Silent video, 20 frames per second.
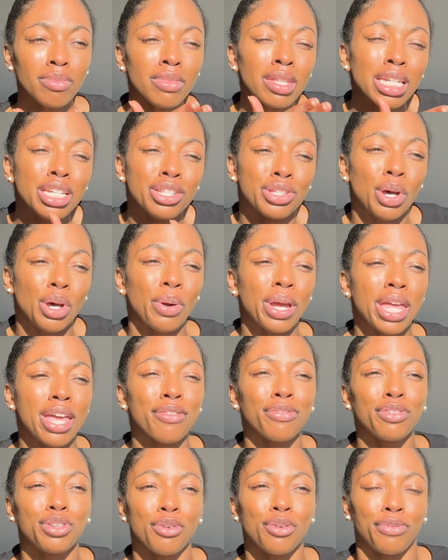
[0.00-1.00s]
And so
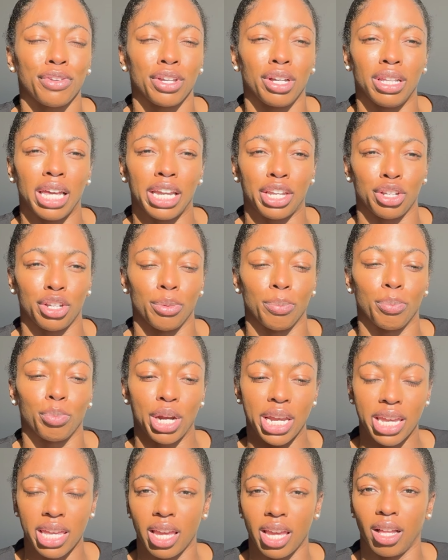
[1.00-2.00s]
if you feel like you're
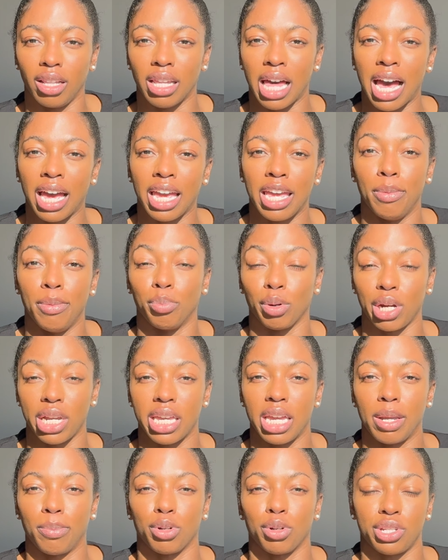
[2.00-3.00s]
braking a lot and
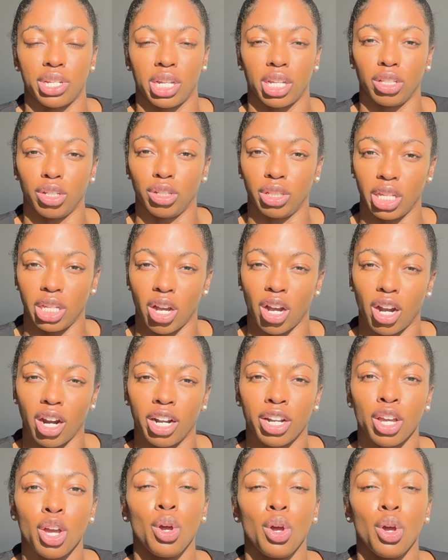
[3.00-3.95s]
braking particularly hard,